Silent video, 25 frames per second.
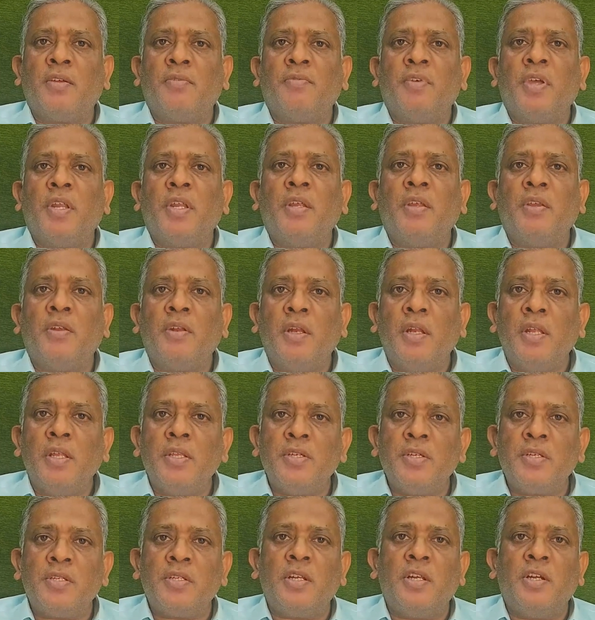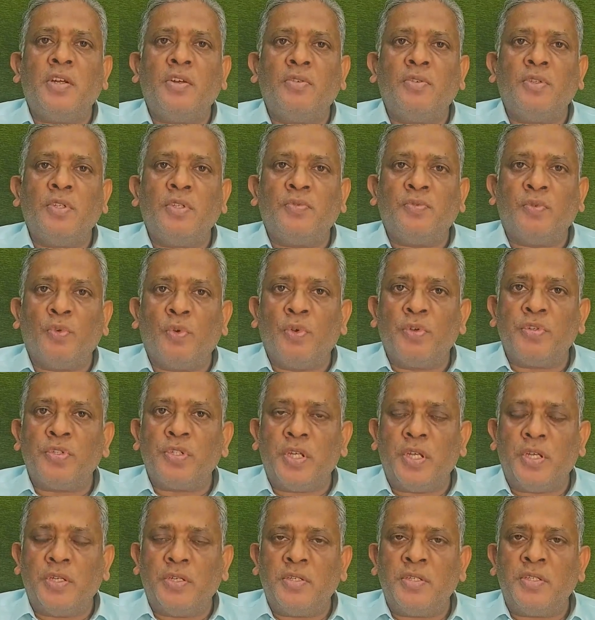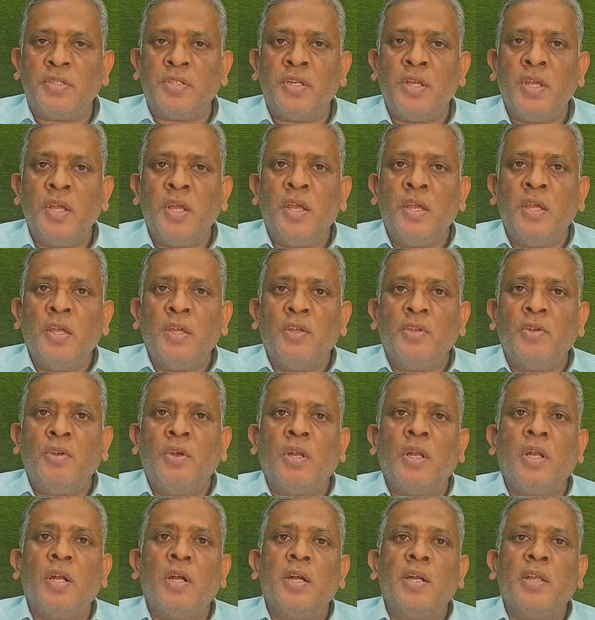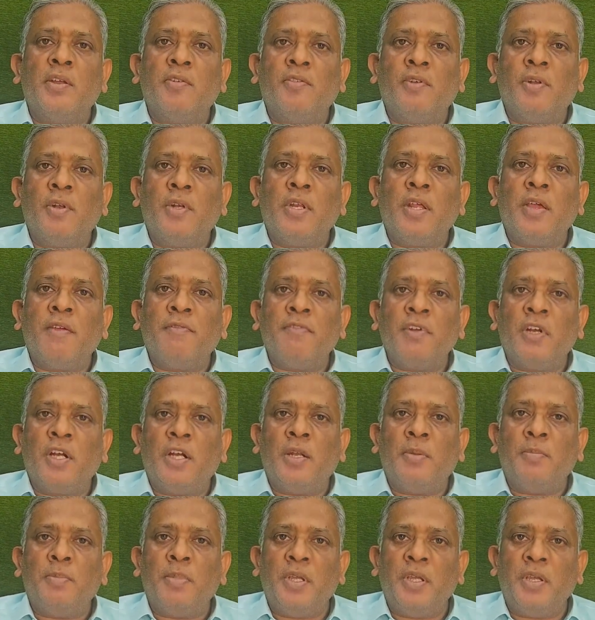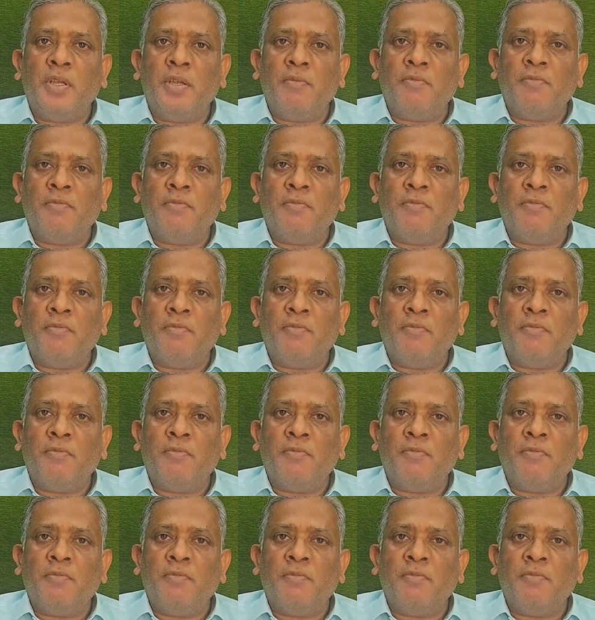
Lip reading: very religiously to these 4 stages, your learning will definitely be